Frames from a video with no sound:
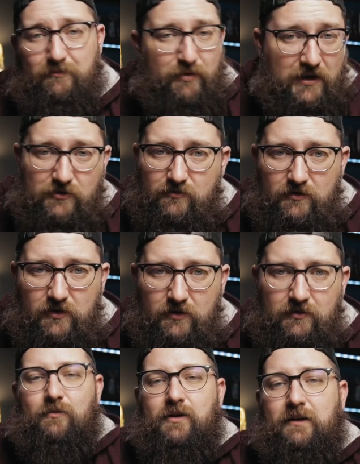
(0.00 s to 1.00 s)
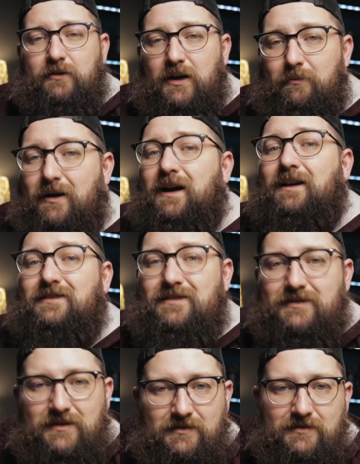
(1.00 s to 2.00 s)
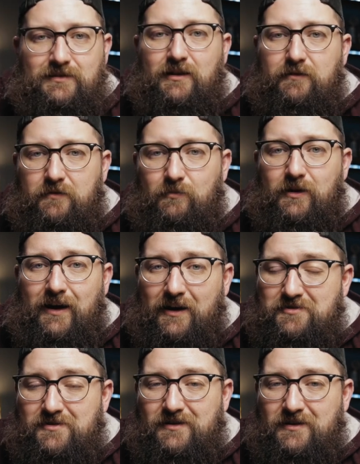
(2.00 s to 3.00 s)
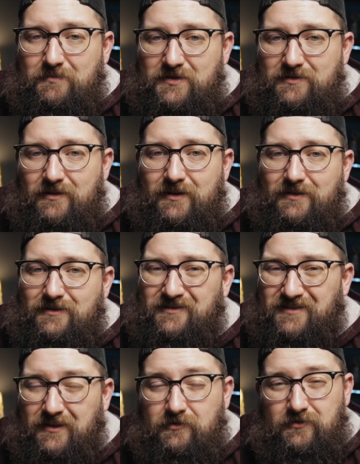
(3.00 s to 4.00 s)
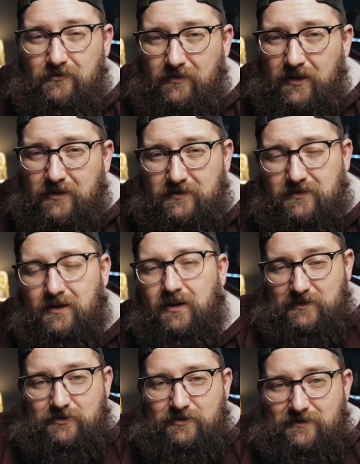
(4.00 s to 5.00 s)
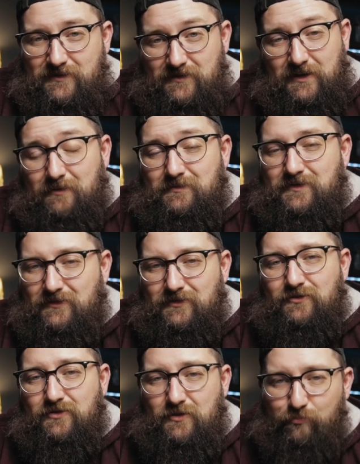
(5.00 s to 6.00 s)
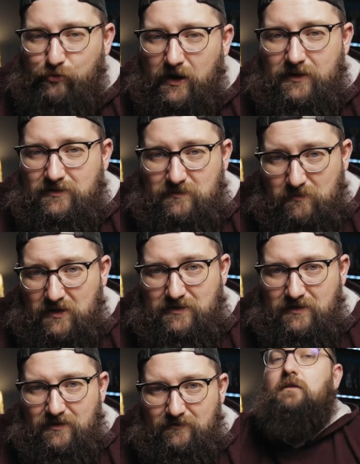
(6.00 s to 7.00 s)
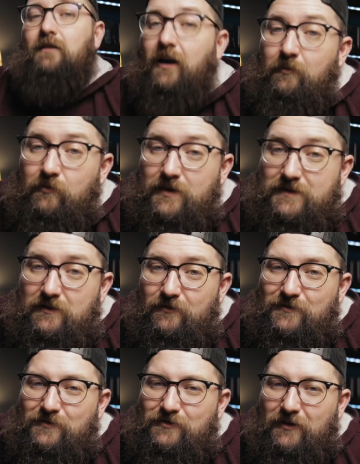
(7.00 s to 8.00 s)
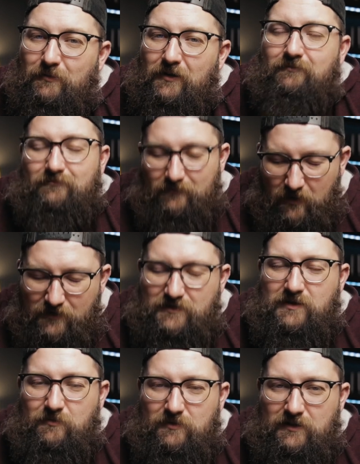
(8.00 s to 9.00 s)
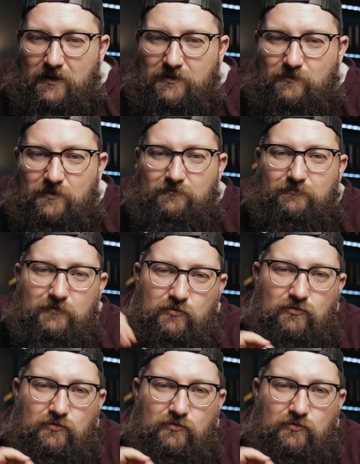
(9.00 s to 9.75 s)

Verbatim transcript: the Patreon where I have a lot of behind the scenes stuff and we're actually going to be starting to send you guys session stems so you can practice mixing. I'm resident loser Jeremy. I'll see you in the next one.